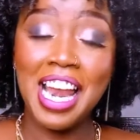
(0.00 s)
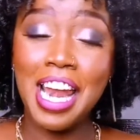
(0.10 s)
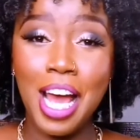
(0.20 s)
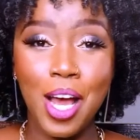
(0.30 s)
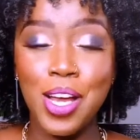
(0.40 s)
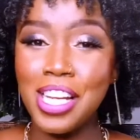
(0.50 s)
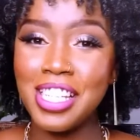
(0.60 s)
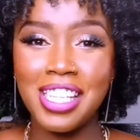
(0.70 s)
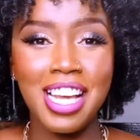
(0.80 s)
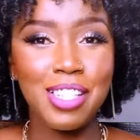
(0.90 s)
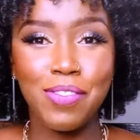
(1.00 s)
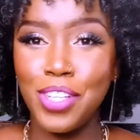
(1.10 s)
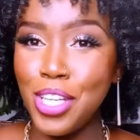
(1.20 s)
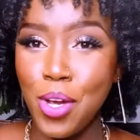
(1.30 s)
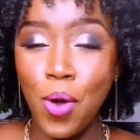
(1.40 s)
Now in today's
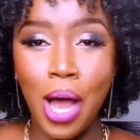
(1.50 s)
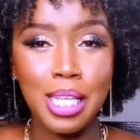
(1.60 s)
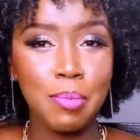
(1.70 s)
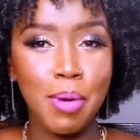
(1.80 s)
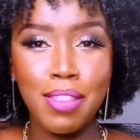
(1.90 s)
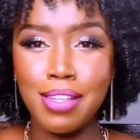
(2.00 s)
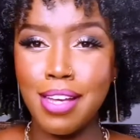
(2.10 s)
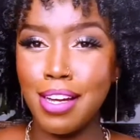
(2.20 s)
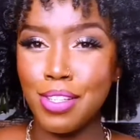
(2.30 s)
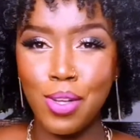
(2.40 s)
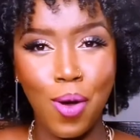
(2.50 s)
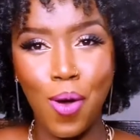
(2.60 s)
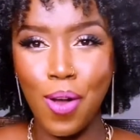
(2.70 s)
video, as per the title